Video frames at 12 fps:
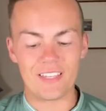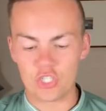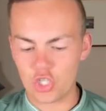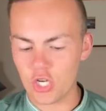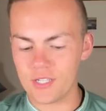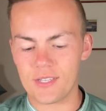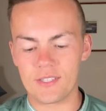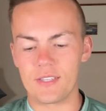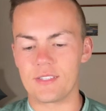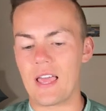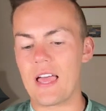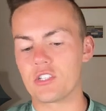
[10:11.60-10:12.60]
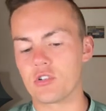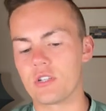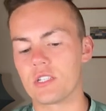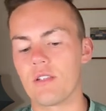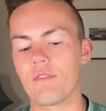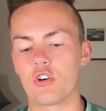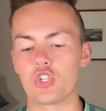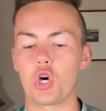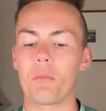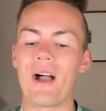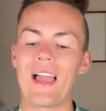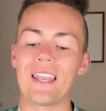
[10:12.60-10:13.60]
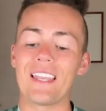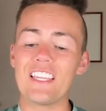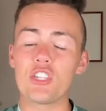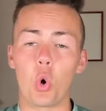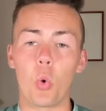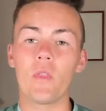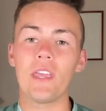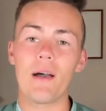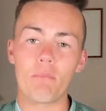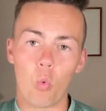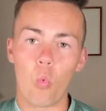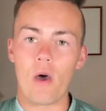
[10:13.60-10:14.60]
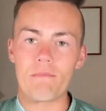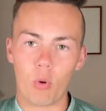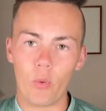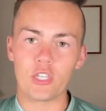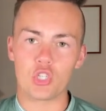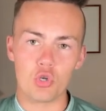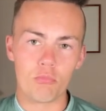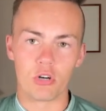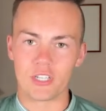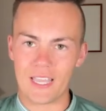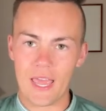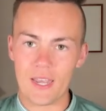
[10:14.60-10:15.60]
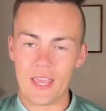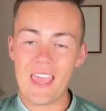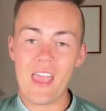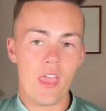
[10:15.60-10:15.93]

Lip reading: just as disastrous for Joe Biden. He's only up 1.2%.